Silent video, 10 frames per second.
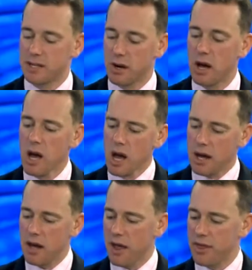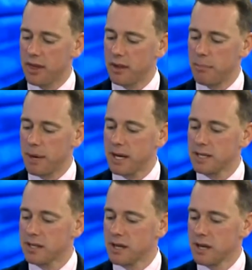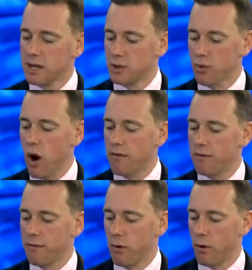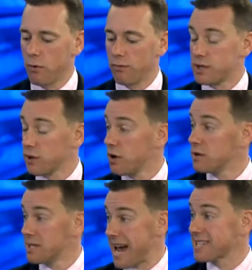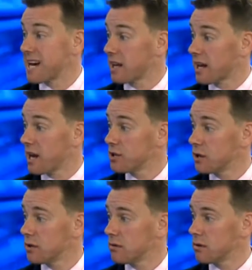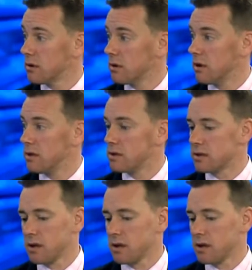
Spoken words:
So I think the biggest driver for returns is asset allocation. And